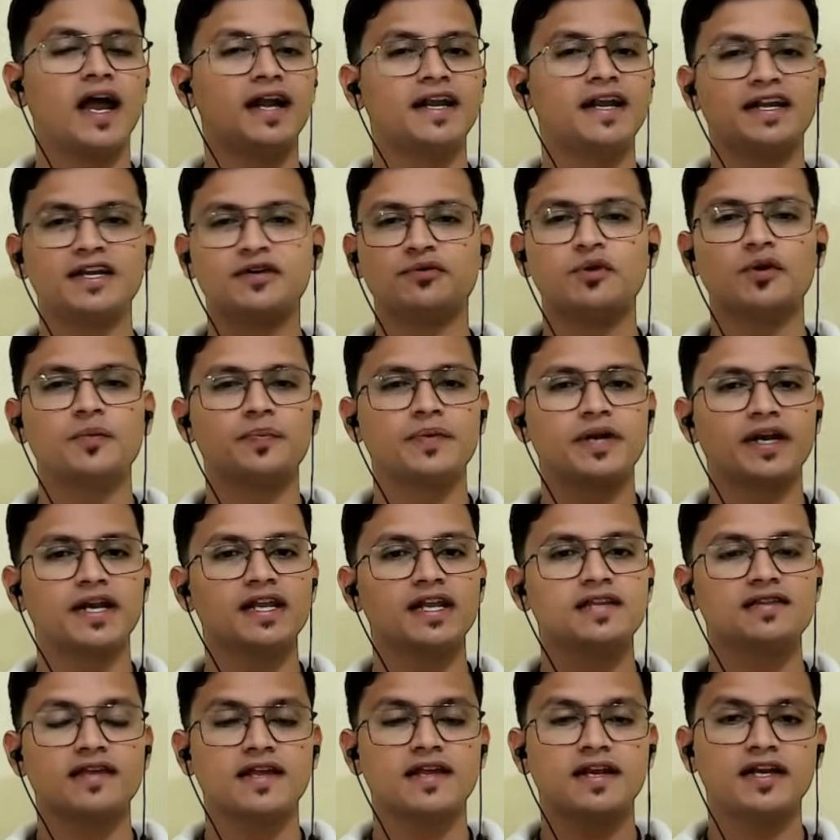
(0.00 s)
and it will
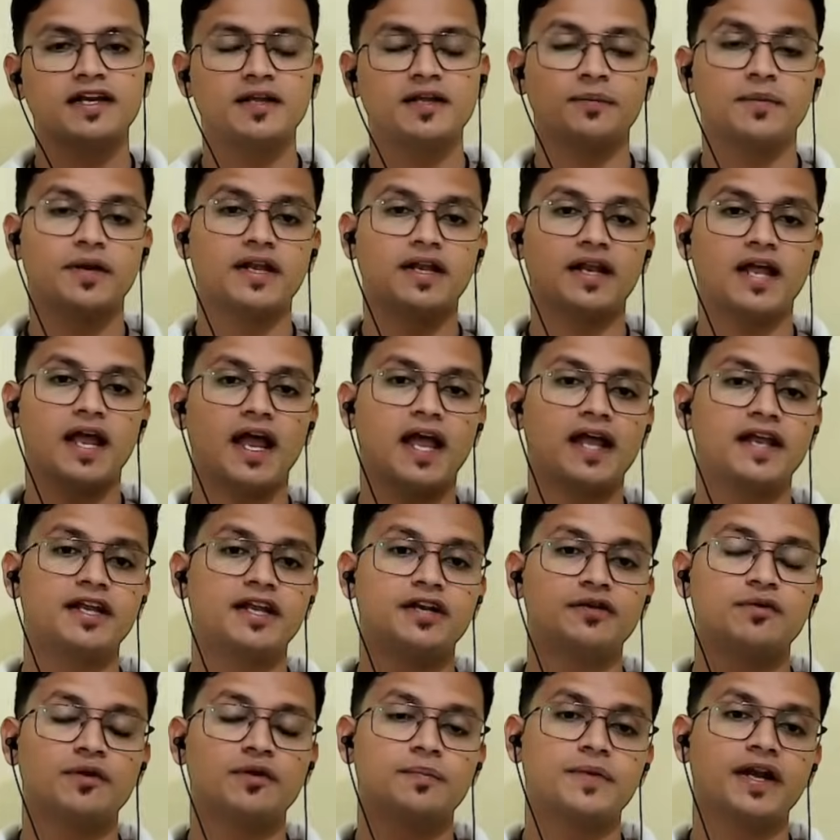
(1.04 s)
predict sentiment and
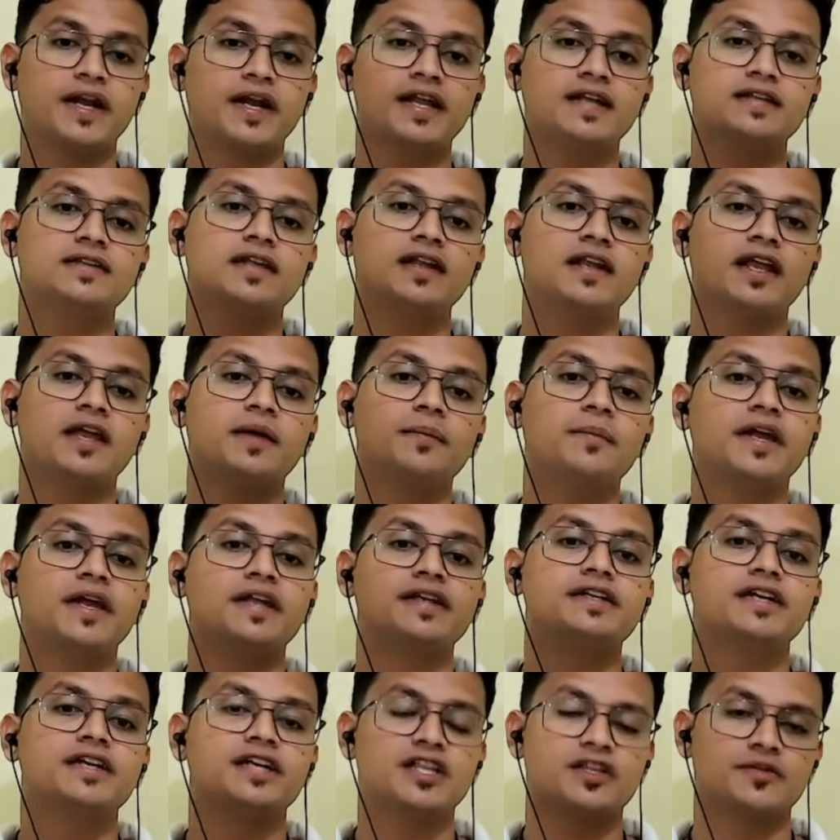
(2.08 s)
it will predict the name
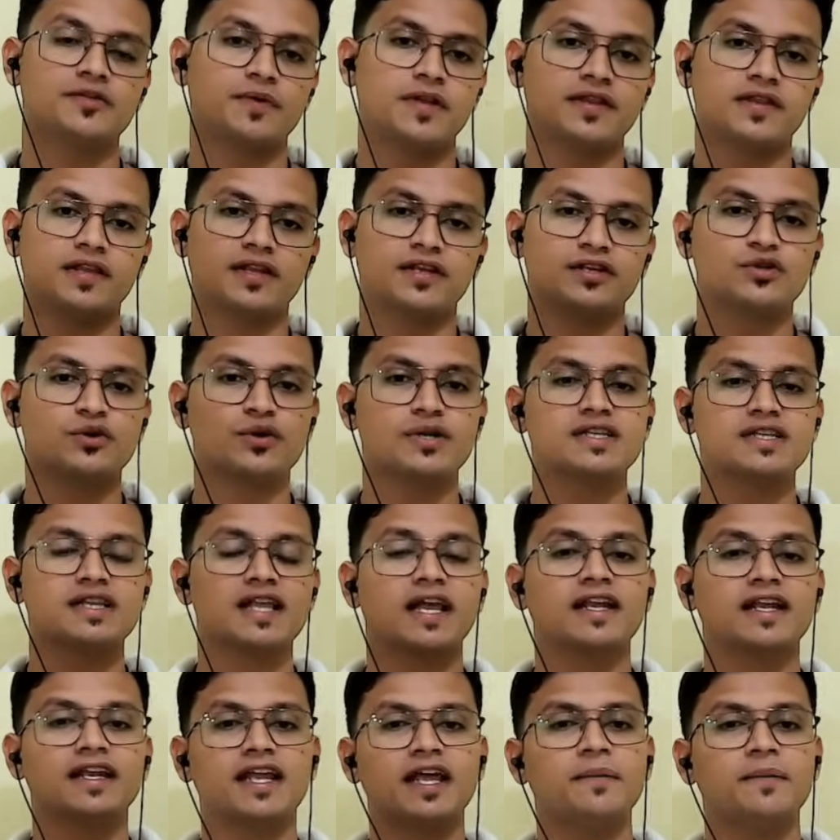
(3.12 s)
entities present. So it's
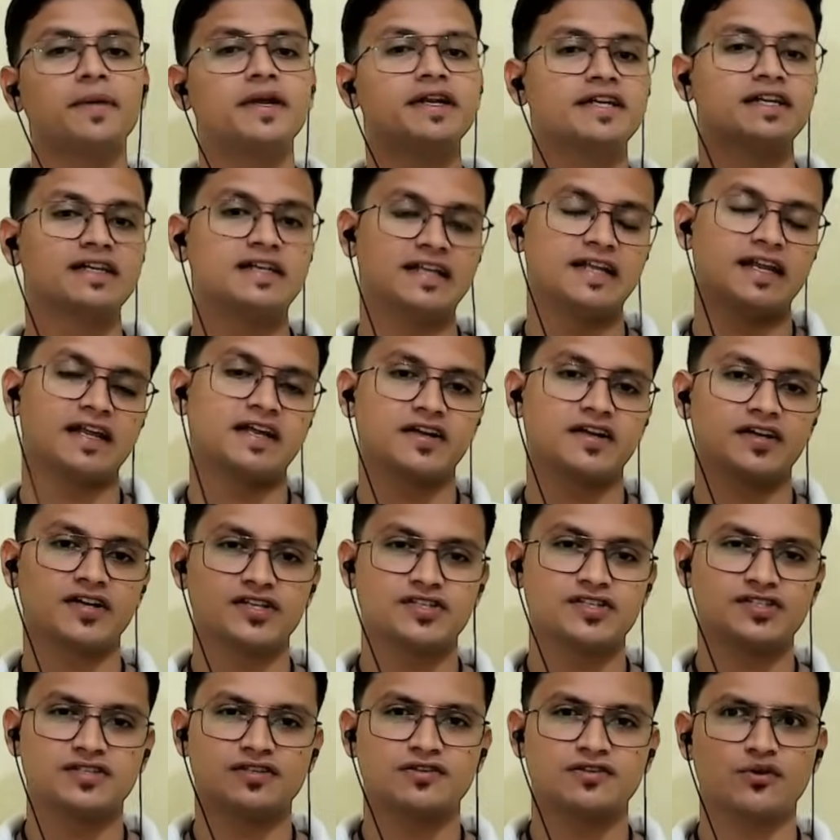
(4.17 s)
like name entity
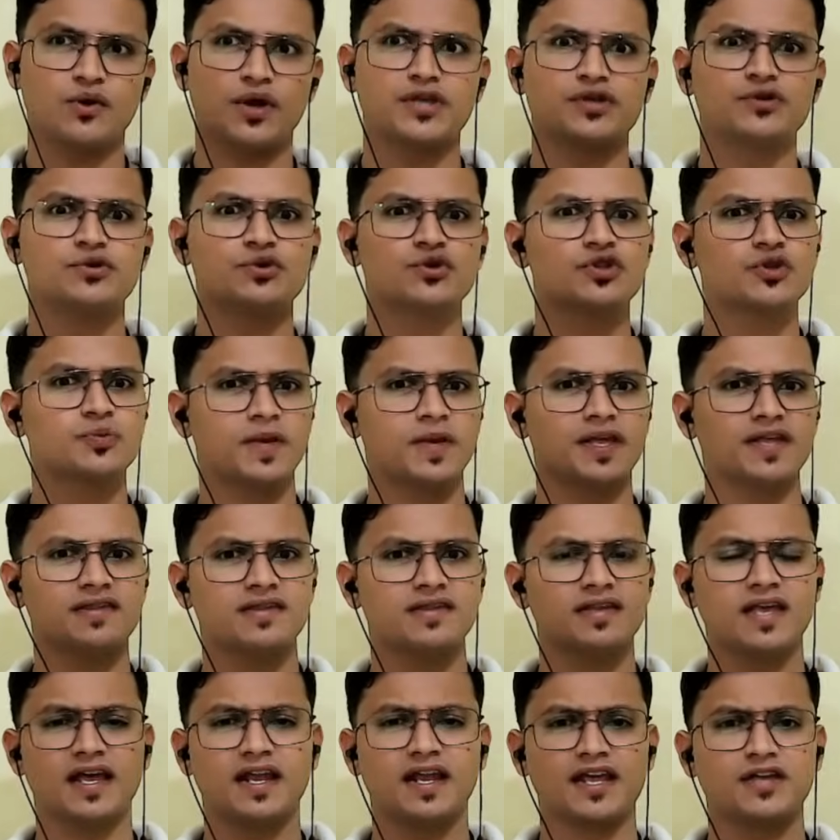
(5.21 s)
recognition. So I use
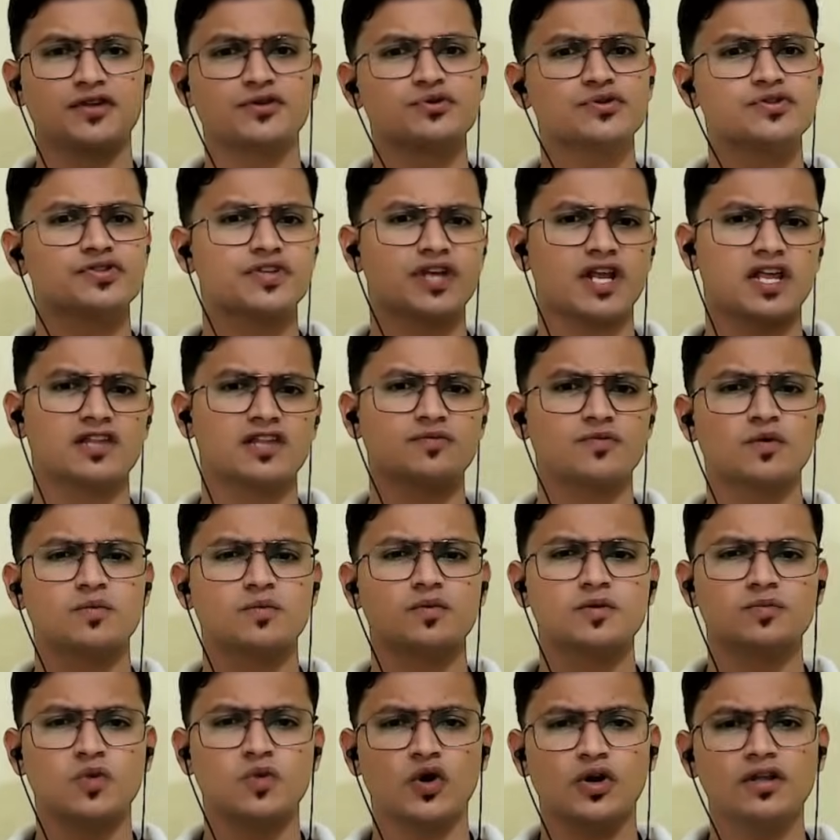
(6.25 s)
SPACY and I use
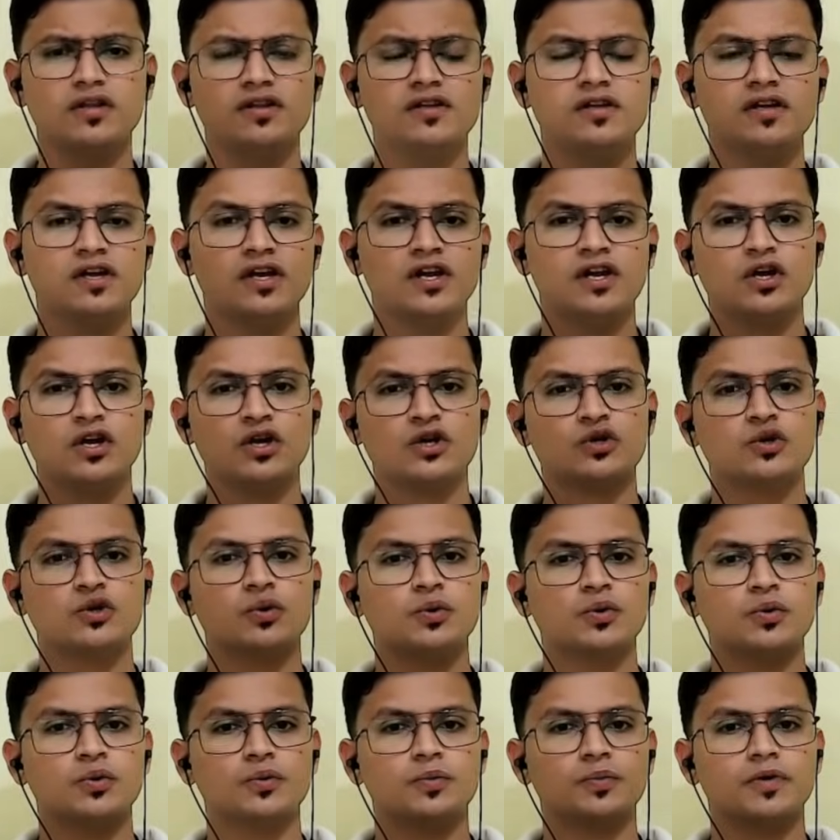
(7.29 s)
transformer model
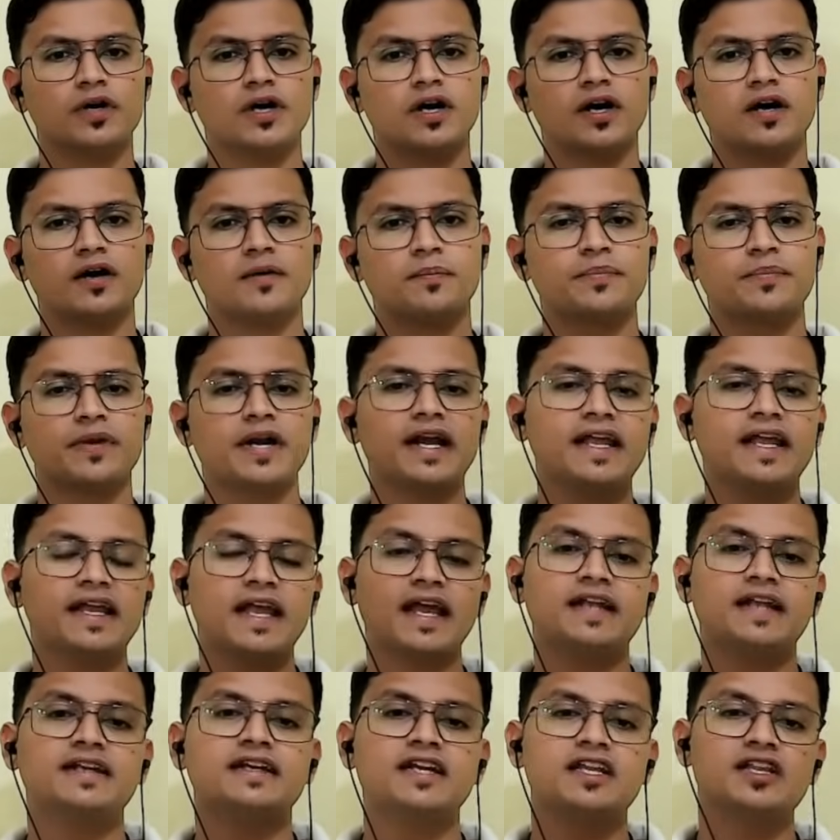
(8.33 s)
to
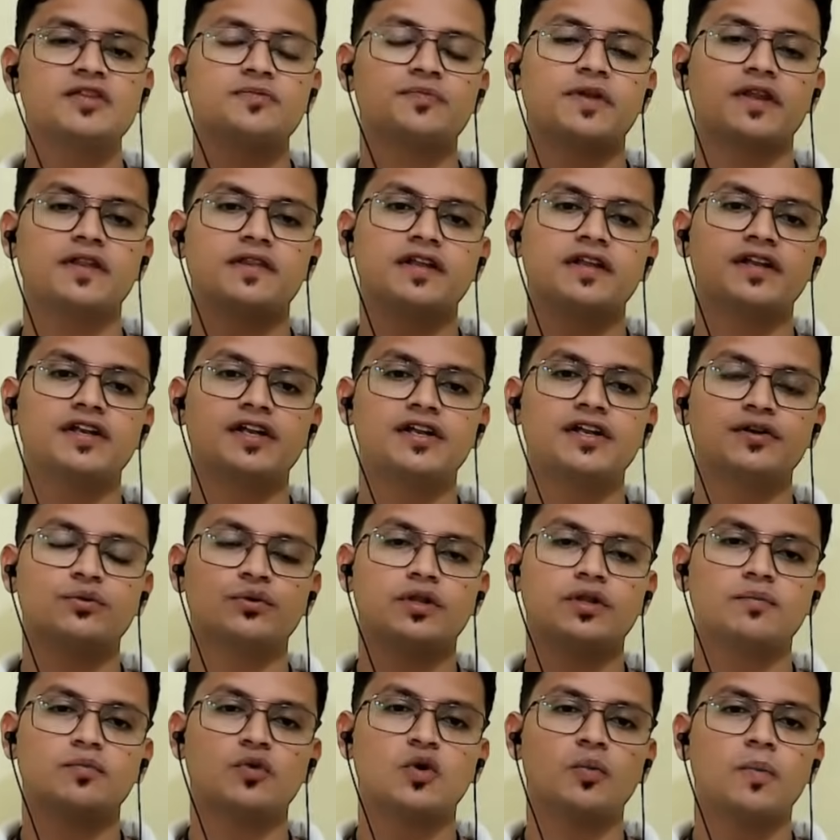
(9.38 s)
predict entities present
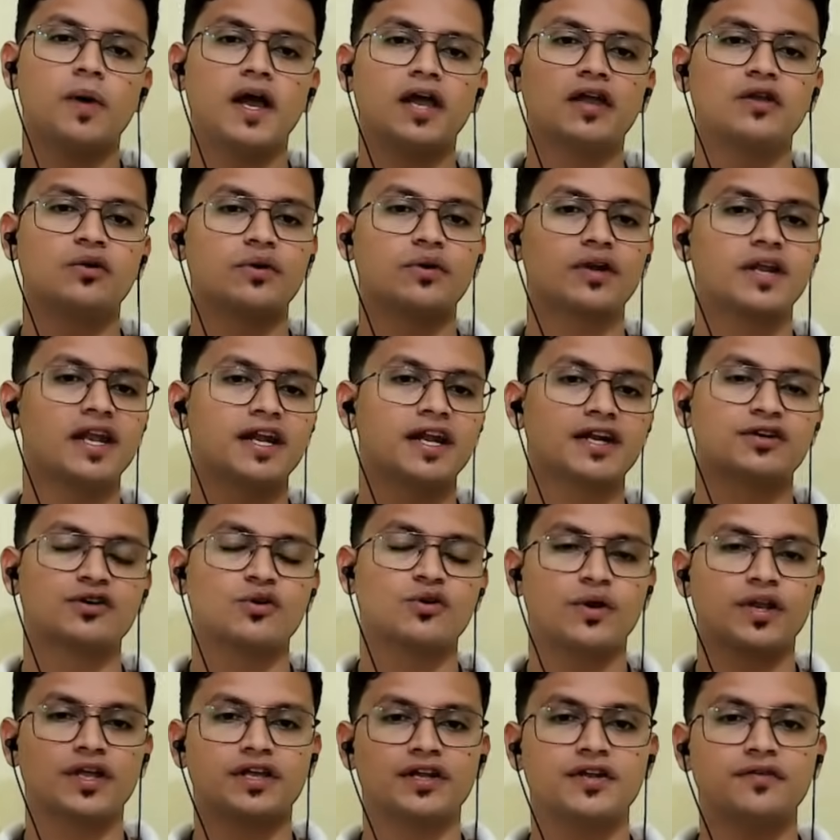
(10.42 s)
into the mobile or
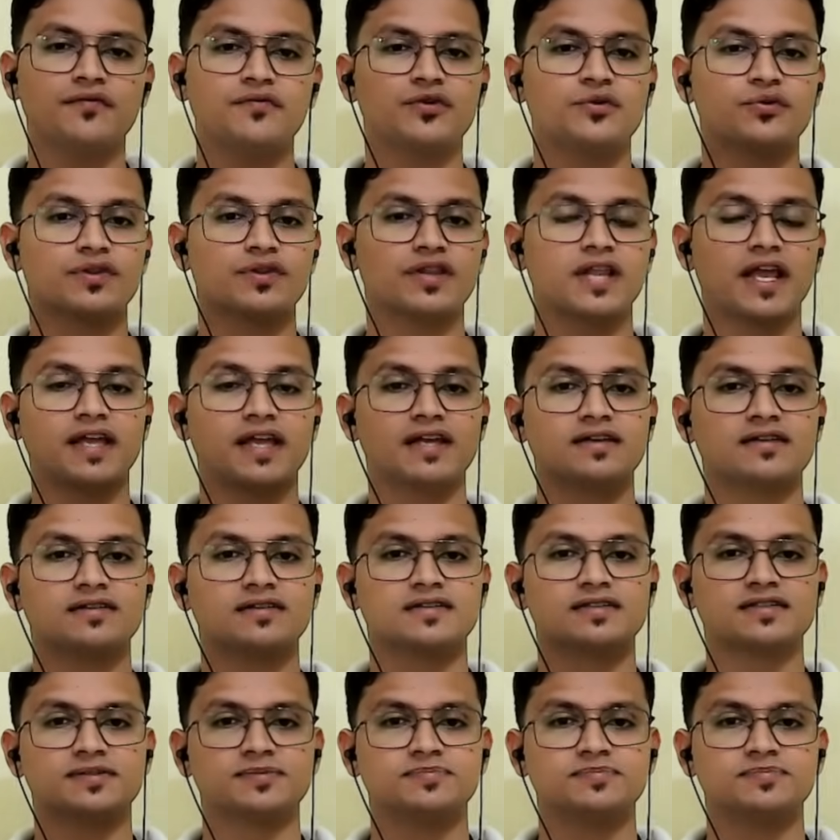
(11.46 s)
electronic reviews. Like,